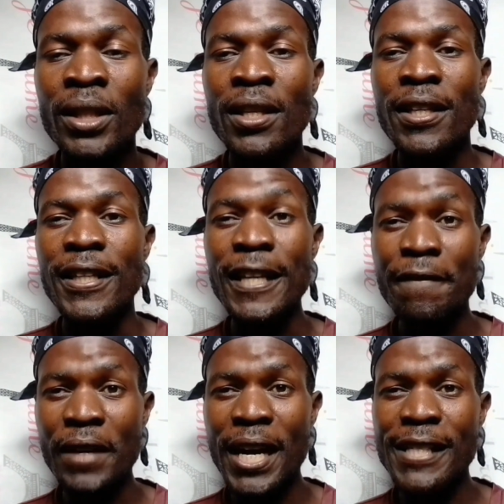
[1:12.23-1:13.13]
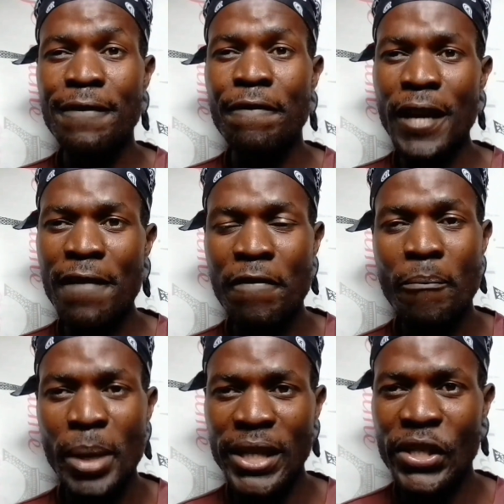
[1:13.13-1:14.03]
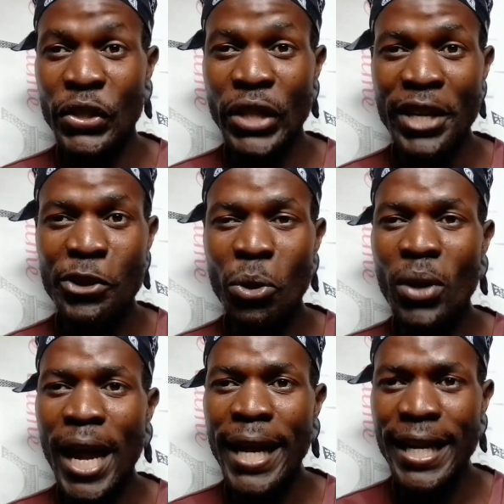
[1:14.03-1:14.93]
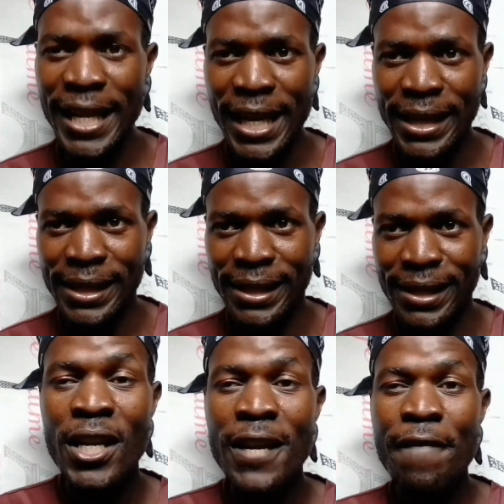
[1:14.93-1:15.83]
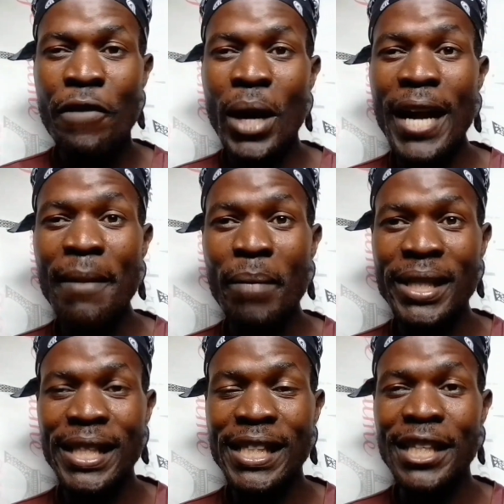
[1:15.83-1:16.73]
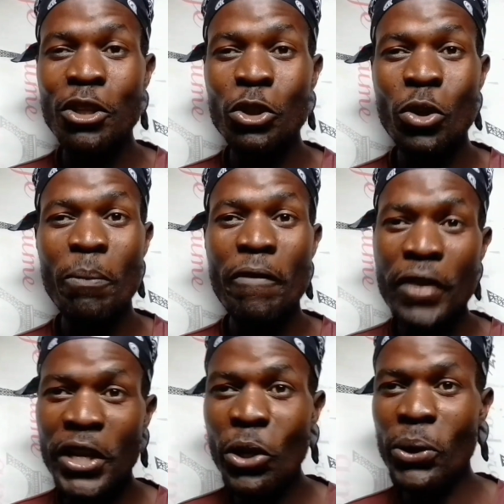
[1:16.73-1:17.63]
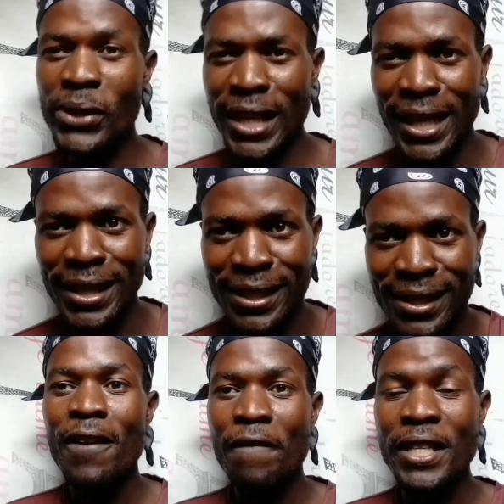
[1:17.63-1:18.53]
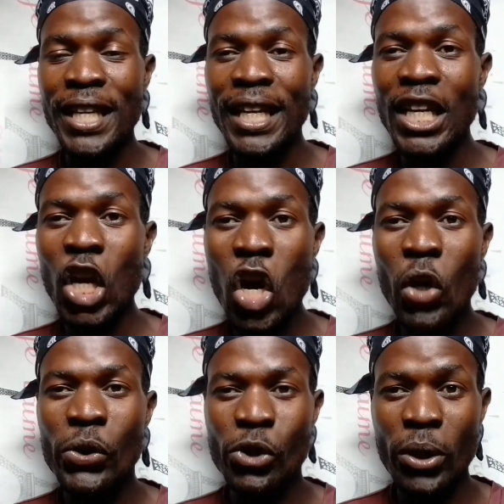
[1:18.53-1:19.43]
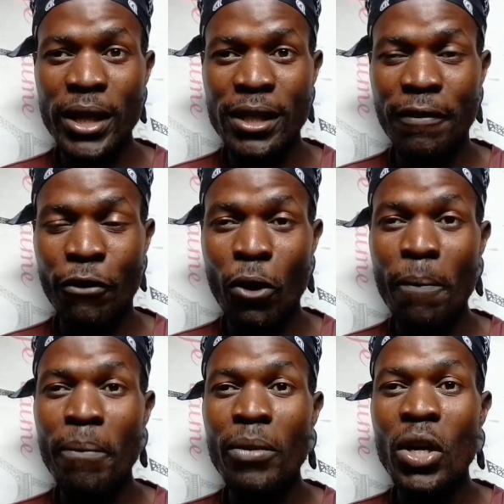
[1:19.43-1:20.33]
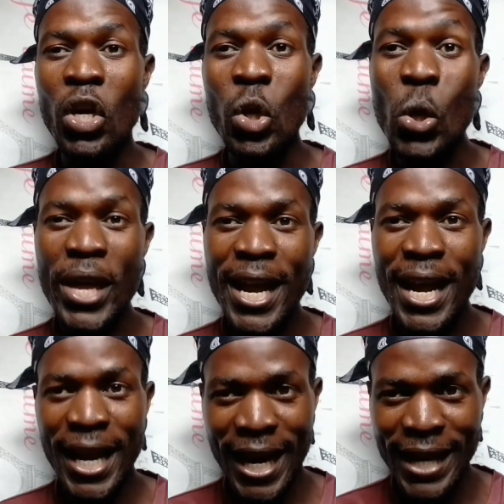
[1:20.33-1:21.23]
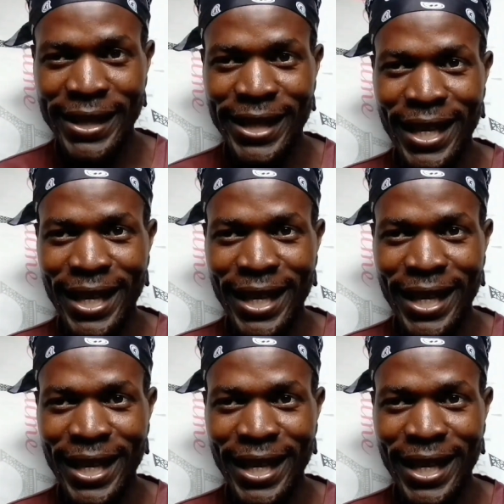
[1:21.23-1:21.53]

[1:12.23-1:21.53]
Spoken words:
Give us 5 best title ideas for animated YouTube video series featuring oak stories from Luya culture.